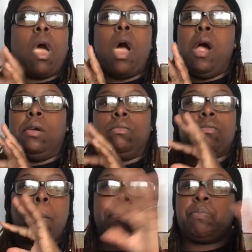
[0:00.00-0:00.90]

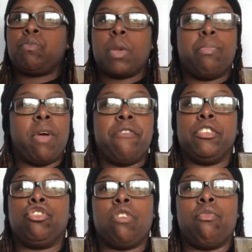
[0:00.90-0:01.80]
And pray
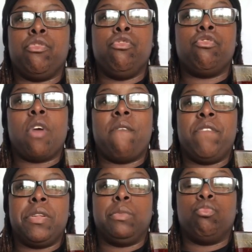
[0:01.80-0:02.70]
for strength when you
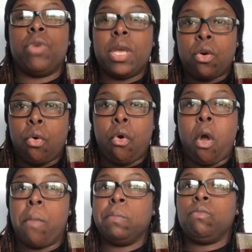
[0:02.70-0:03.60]
start feeling weak,
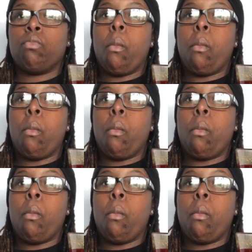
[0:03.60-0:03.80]
or